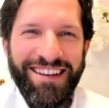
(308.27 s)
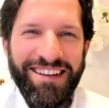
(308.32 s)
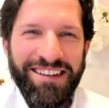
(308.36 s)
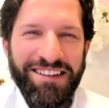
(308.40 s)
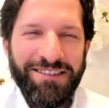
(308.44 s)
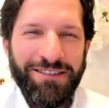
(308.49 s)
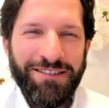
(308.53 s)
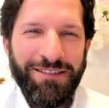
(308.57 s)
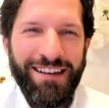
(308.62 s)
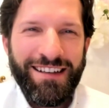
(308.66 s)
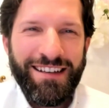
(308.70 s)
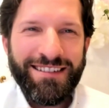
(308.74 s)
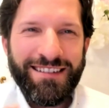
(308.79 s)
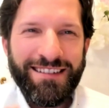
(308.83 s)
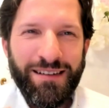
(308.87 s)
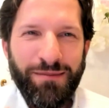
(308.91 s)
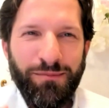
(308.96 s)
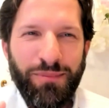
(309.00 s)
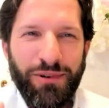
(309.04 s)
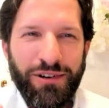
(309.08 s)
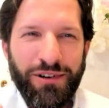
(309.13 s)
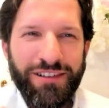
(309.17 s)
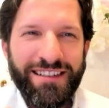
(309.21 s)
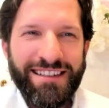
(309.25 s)
so that's the
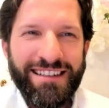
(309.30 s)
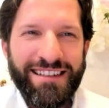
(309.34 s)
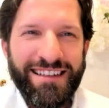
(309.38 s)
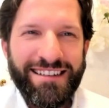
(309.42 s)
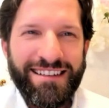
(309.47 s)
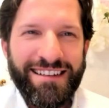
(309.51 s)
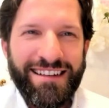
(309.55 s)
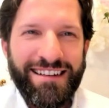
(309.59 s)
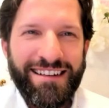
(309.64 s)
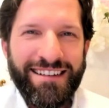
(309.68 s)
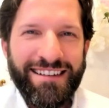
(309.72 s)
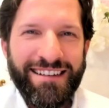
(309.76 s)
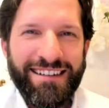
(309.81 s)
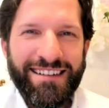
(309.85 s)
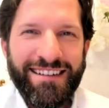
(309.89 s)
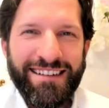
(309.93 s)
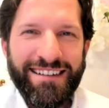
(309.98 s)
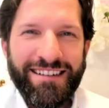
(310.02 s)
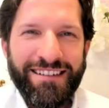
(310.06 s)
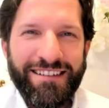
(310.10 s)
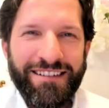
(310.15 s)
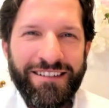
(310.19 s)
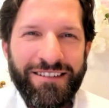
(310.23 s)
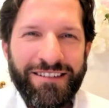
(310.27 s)
body
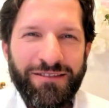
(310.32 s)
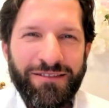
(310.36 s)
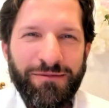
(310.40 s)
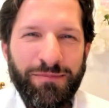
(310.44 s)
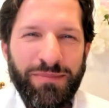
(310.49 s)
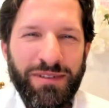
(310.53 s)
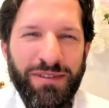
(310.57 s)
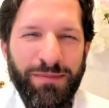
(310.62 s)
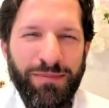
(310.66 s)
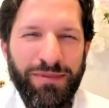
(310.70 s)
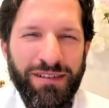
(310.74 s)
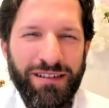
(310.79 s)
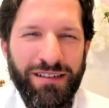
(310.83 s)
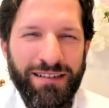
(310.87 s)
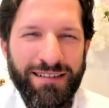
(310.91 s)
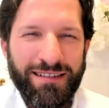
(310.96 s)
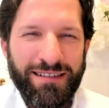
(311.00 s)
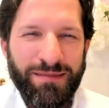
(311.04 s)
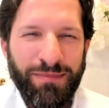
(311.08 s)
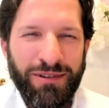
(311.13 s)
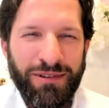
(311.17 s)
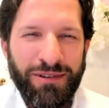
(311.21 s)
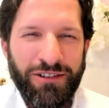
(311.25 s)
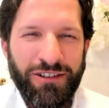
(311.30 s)
identity. People are
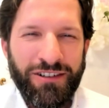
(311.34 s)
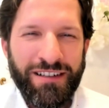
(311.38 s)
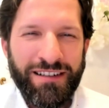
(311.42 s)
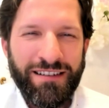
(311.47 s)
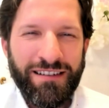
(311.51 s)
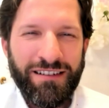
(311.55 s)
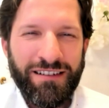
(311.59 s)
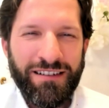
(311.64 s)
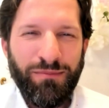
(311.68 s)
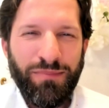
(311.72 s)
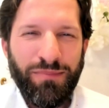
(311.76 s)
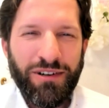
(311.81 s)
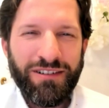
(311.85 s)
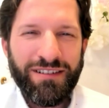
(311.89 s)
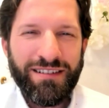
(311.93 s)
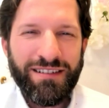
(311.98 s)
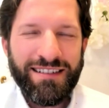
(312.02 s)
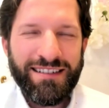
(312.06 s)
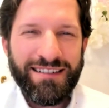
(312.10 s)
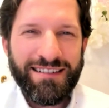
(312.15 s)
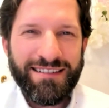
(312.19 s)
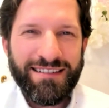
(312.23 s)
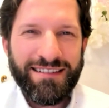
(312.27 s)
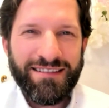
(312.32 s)
exploring their
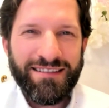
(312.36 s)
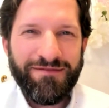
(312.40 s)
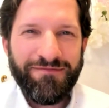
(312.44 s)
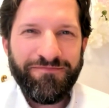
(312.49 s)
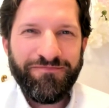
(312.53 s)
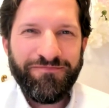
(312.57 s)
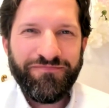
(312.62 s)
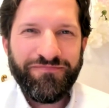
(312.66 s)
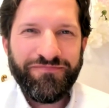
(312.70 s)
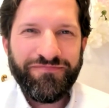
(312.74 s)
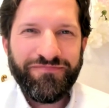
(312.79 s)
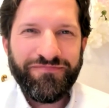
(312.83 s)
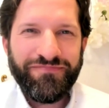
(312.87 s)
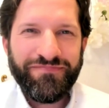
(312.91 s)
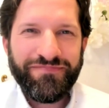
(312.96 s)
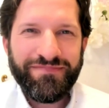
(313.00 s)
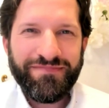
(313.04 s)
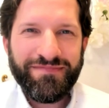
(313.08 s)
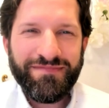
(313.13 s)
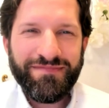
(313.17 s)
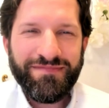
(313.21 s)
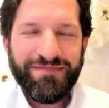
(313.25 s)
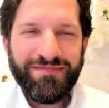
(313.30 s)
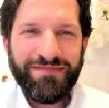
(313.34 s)
bodies.
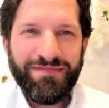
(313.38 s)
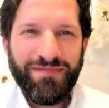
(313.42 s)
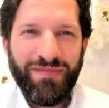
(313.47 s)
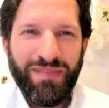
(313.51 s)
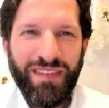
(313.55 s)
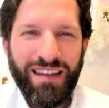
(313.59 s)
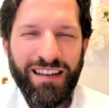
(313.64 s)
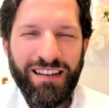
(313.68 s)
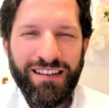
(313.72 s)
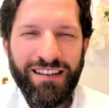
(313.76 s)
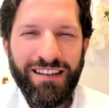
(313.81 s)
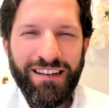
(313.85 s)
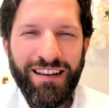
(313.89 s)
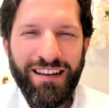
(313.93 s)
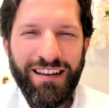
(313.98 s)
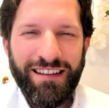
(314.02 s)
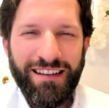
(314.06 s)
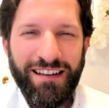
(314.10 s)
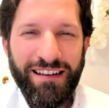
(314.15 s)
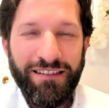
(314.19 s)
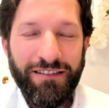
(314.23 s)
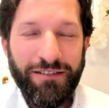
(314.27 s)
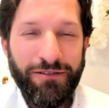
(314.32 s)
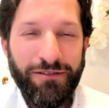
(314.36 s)

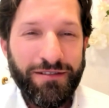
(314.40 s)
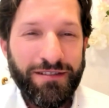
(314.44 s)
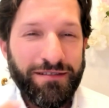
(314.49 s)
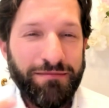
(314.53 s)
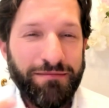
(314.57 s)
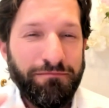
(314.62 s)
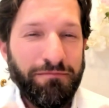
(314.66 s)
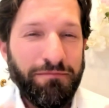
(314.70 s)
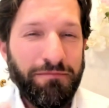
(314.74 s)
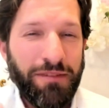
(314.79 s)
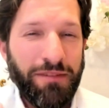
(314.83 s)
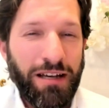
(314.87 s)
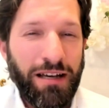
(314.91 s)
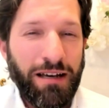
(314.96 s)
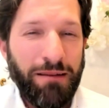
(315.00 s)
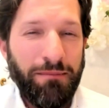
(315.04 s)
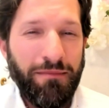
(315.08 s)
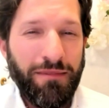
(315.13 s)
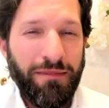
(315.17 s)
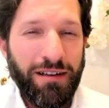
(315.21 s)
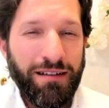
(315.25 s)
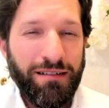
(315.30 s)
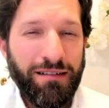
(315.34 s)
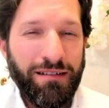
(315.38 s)
And then there is
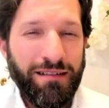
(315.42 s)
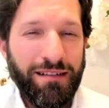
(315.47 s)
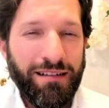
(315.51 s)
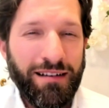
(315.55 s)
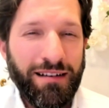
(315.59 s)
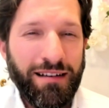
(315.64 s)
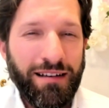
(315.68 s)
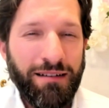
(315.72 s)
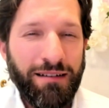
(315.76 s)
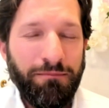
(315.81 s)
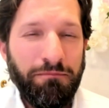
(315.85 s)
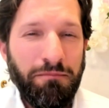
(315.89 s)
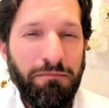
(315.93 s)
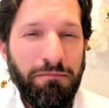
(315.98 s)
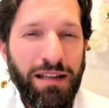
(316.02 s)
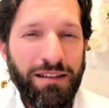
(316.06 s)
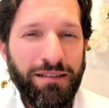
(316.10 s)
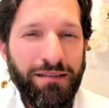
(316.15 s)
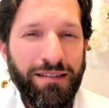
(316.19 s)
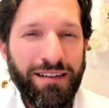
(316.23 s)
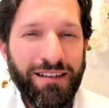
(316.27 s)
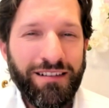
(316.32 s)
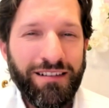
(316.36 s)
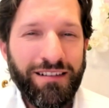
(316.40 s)
a
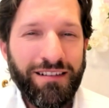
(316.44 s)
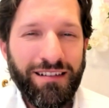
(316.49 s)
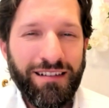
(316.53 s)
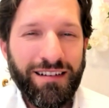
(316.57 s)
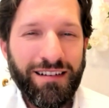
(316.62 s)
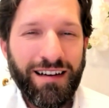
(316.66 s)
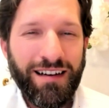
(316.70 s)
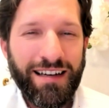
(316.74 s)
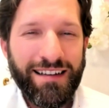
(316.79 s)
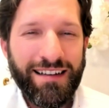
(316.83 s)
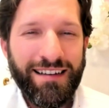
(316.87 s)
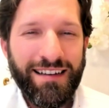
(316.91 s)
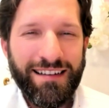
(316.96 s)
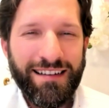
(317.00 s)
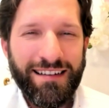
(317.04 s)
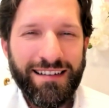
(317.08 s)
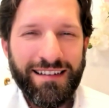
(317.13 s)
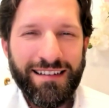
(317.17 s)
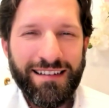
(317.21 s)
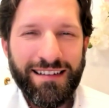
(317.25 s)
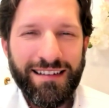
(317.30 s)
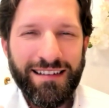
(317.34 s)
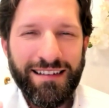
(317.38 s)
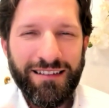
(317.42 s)
mental
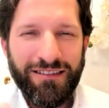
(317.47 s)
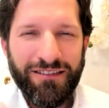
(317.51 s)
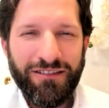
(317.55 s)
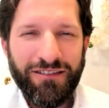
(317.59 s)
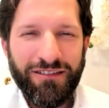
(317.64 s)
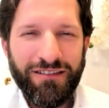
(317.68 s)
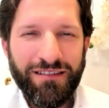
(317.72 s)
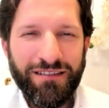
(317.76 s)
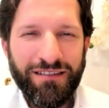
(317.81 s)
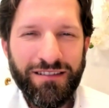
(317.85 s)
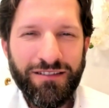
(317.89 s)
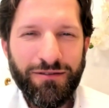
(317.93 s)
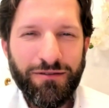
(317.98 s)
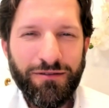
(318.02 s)
identity, or